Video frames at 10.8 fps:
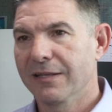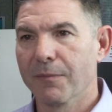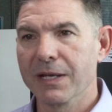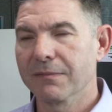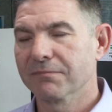Tell
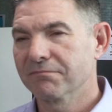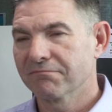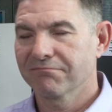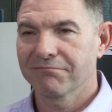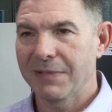me
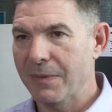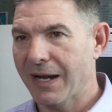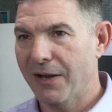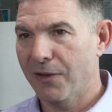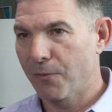maybe
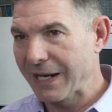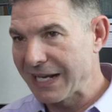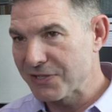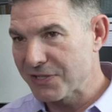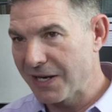kind of the
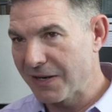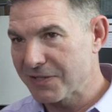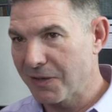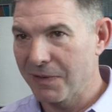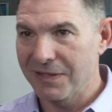range there, and
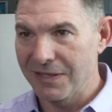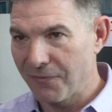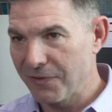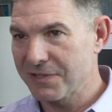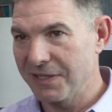tell me the
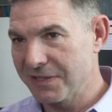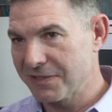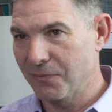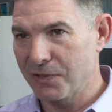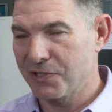
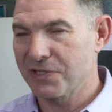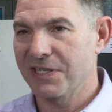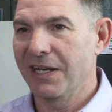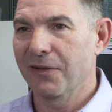differences and what you're seeing